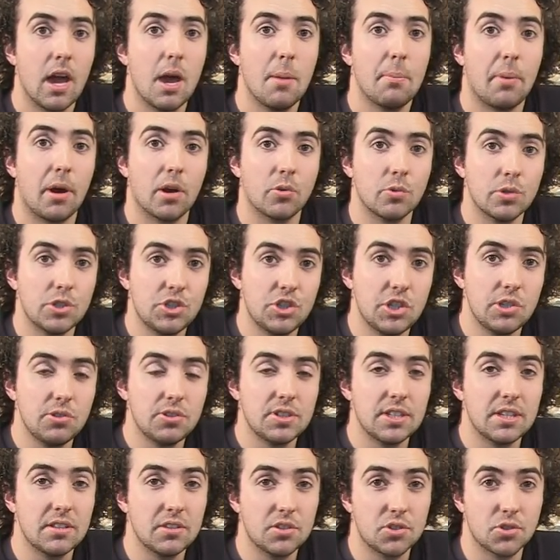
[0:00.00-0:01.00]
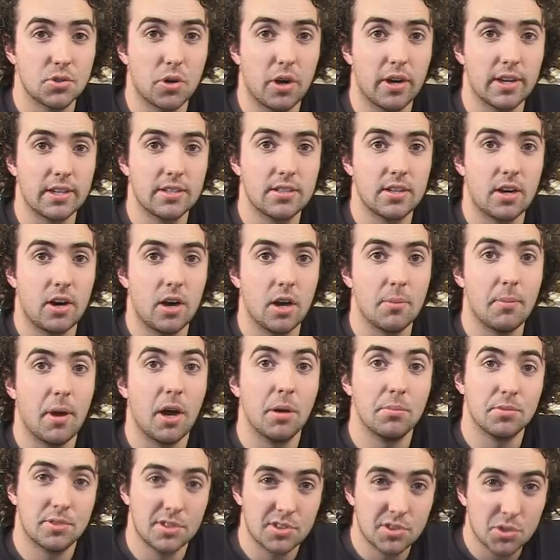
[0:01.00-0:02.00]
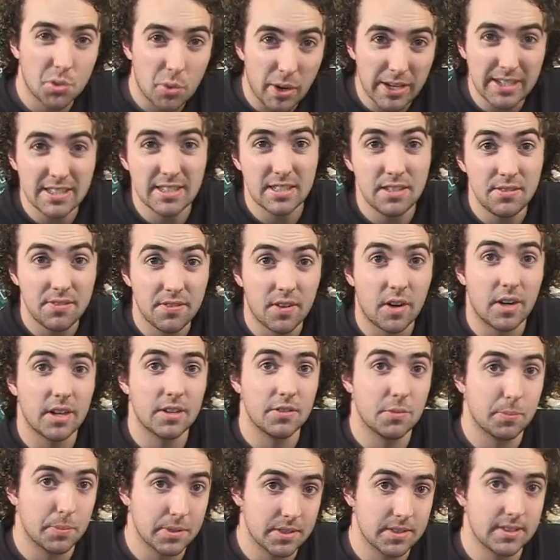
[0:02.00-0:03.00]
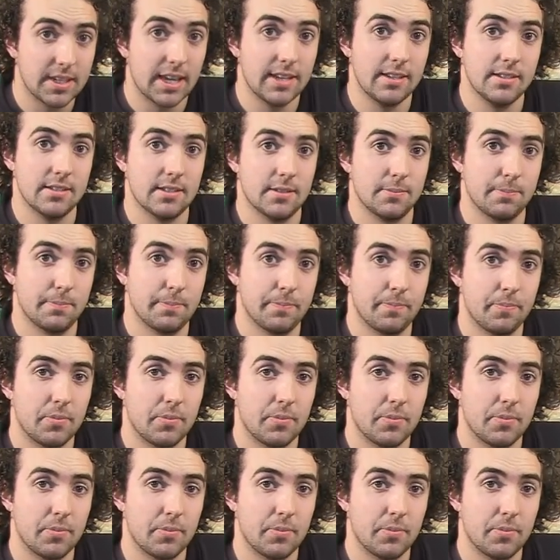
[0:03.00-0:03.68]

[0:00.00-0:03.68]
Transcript: by reducing the drying time up to twenty-five percent.